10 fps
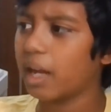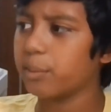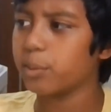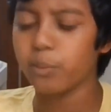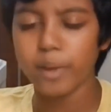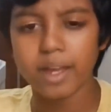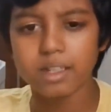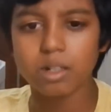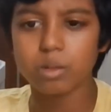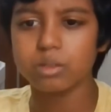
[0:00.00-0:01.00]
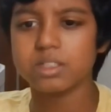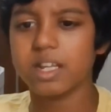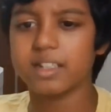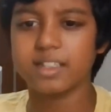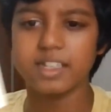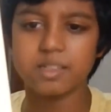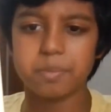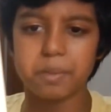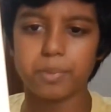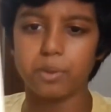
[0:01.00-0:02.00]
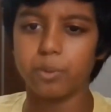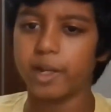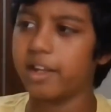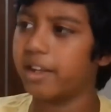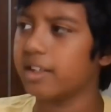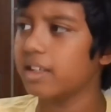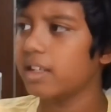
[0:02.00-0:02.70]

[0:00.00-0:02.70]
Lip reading: I would wear the clothes that these people wear,